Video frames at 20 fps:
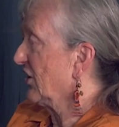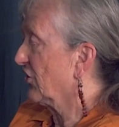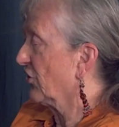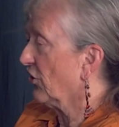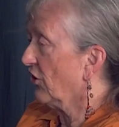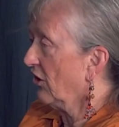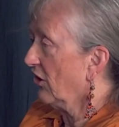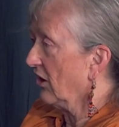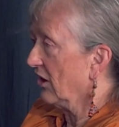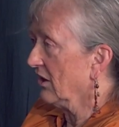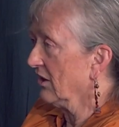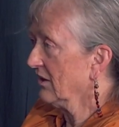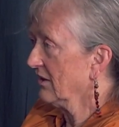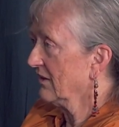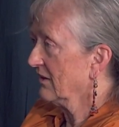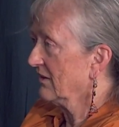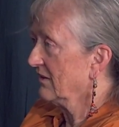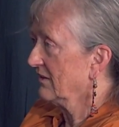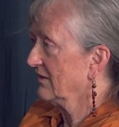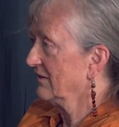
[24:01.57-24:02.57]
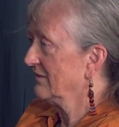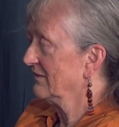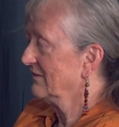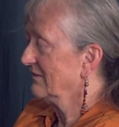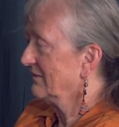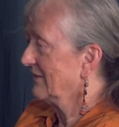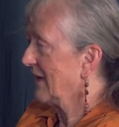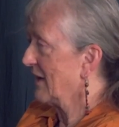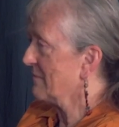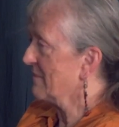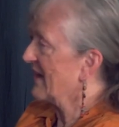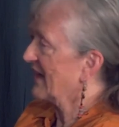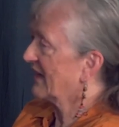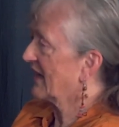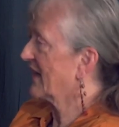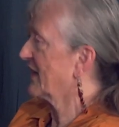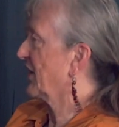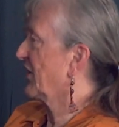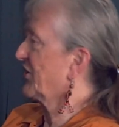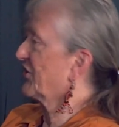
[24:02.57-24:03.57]
your call. Right. I may
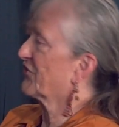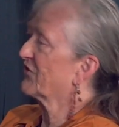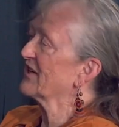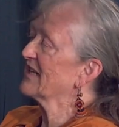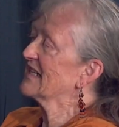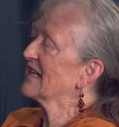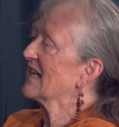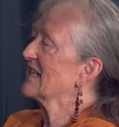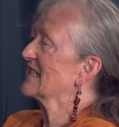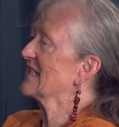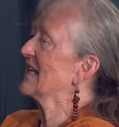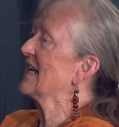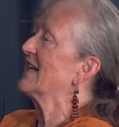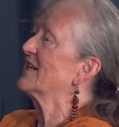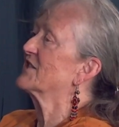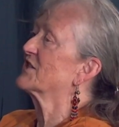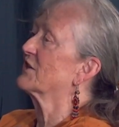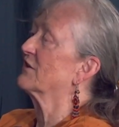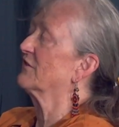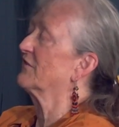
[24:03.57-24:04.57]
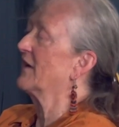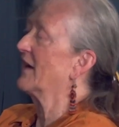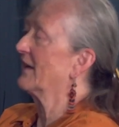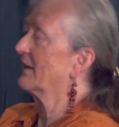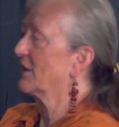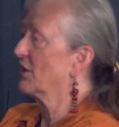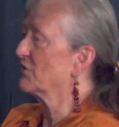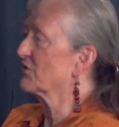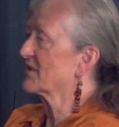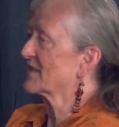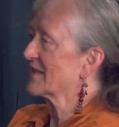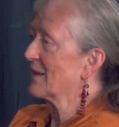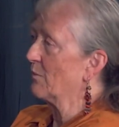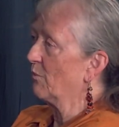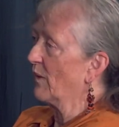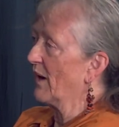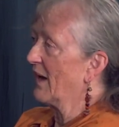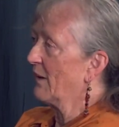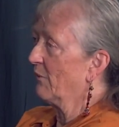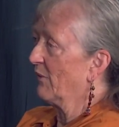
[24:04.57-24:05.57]
get it three days later if I exactly. go
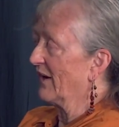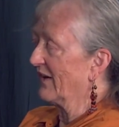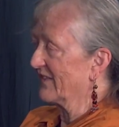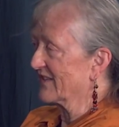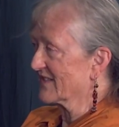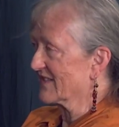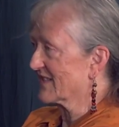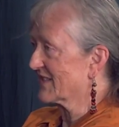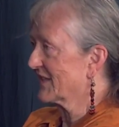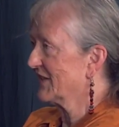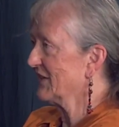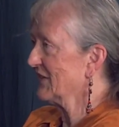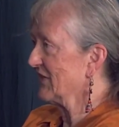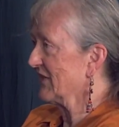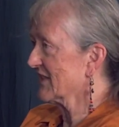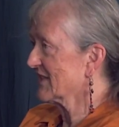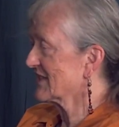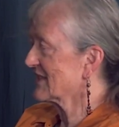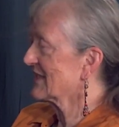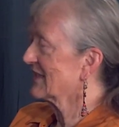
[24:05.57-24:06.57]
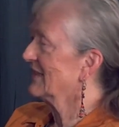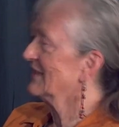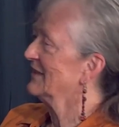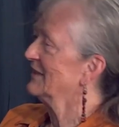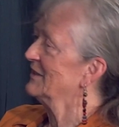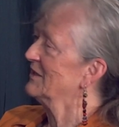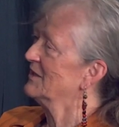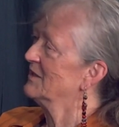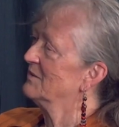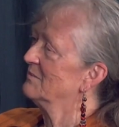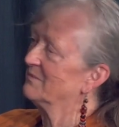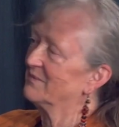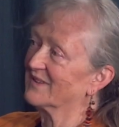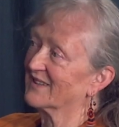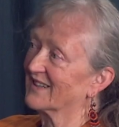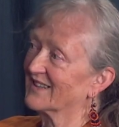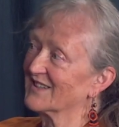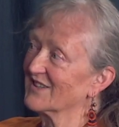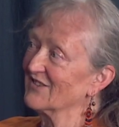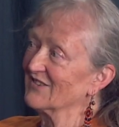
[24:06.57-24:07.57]
somewhere where there's service. Right. But
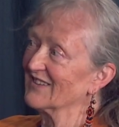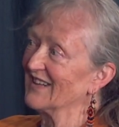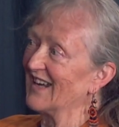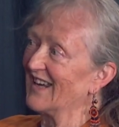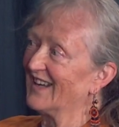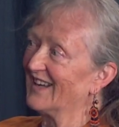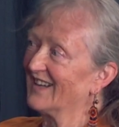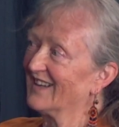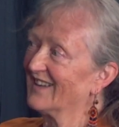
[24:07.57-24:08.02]
I don't get